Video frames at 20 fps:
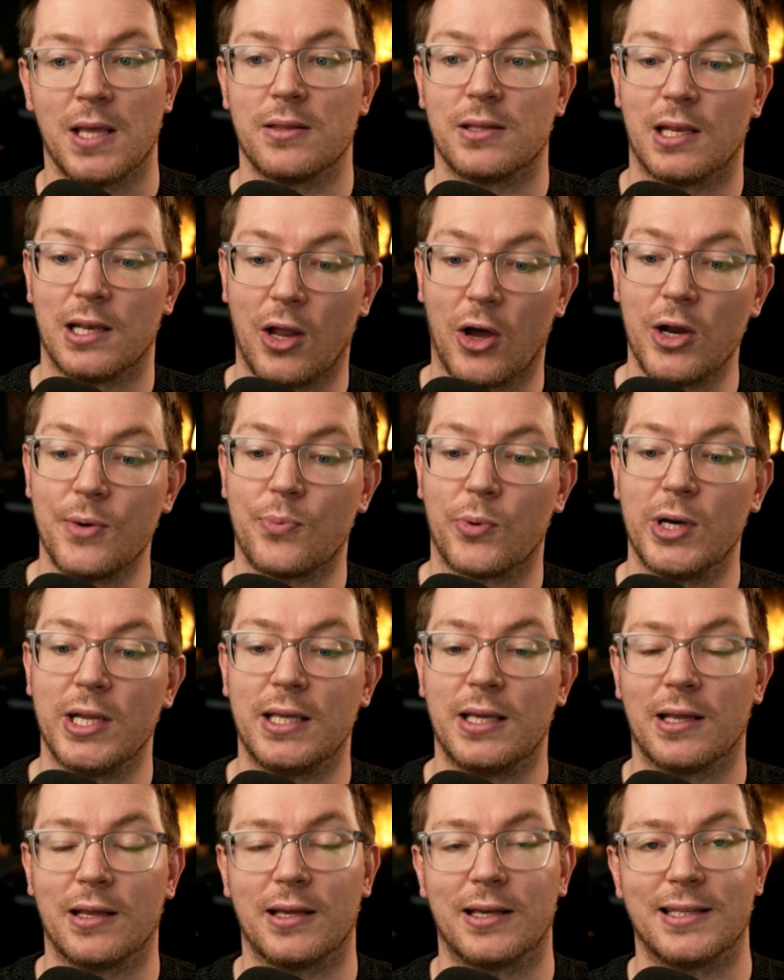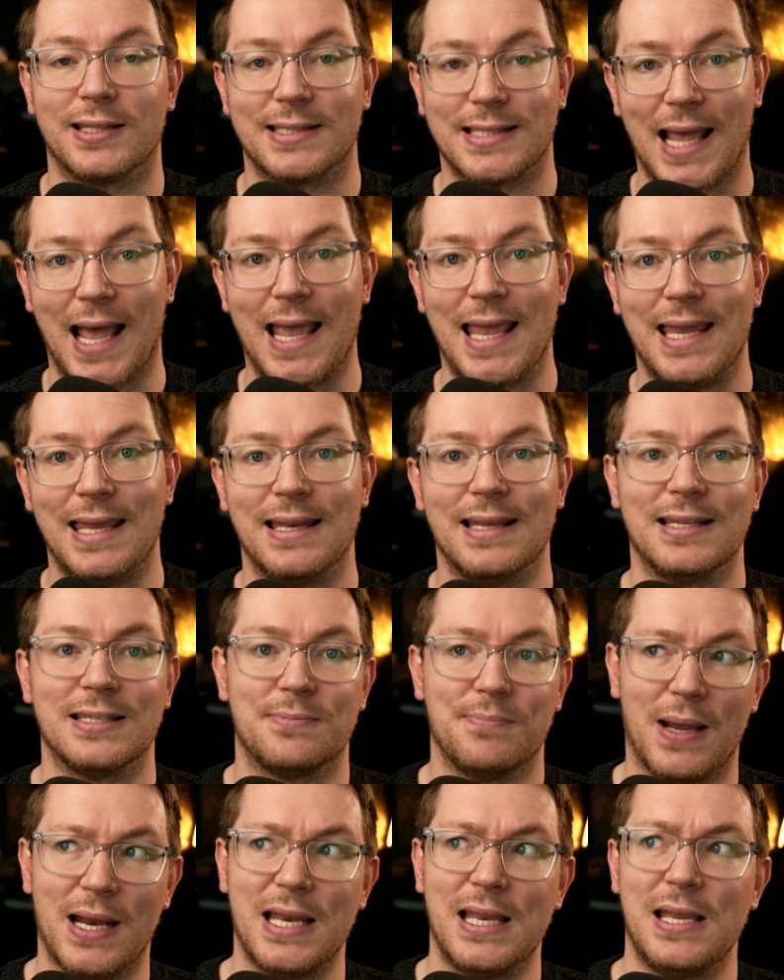The library can contain
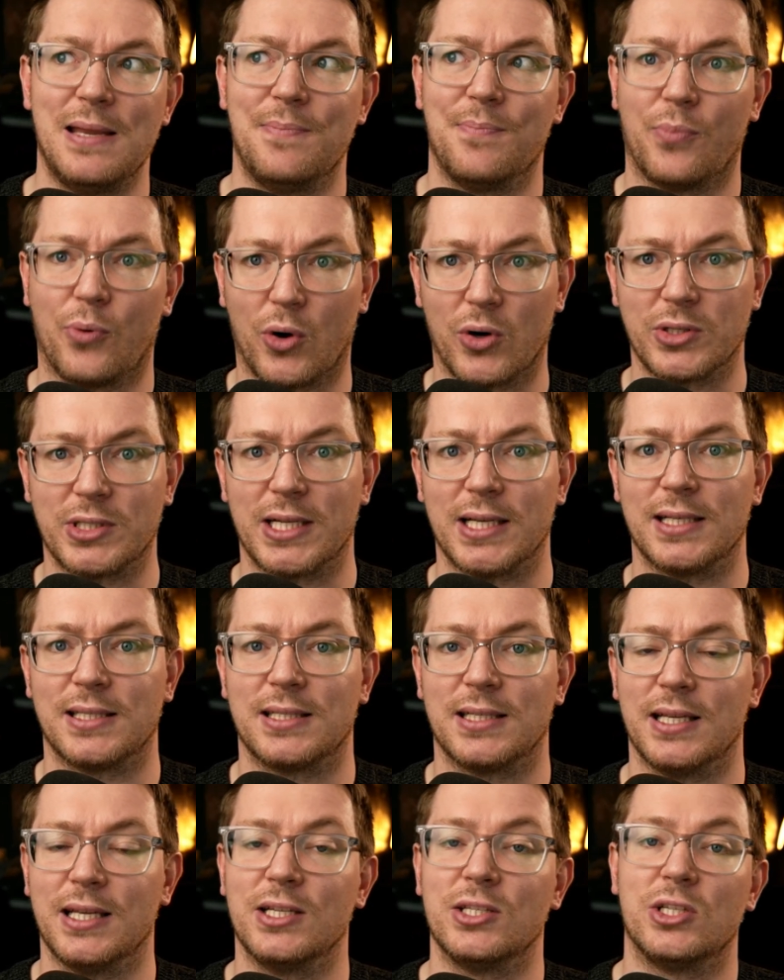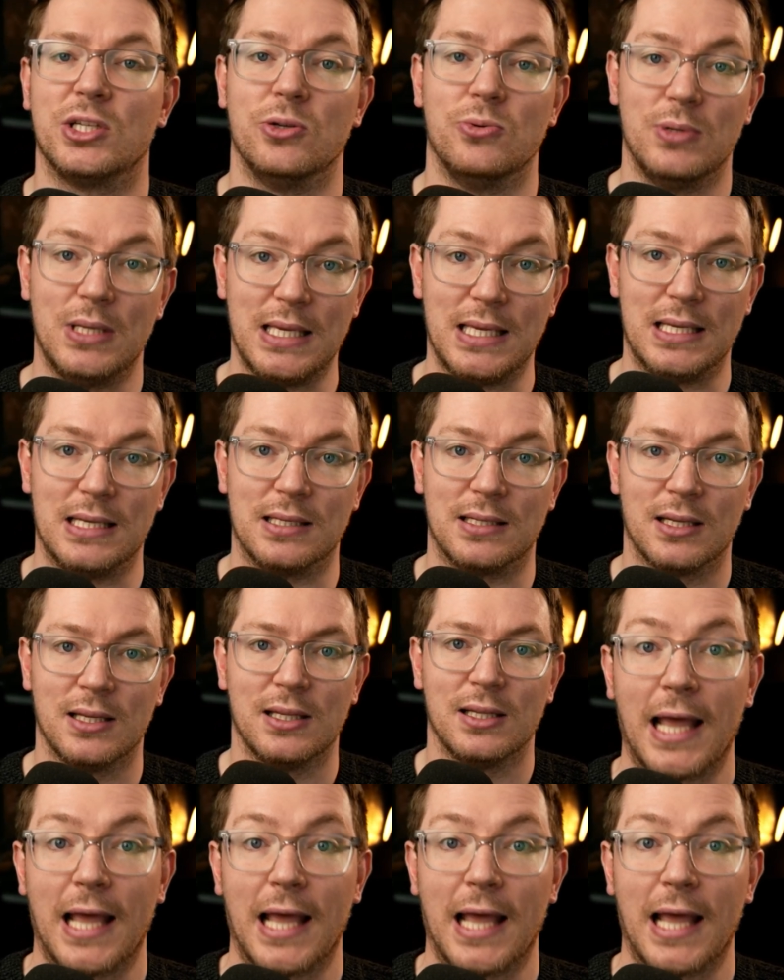as many projects as you need.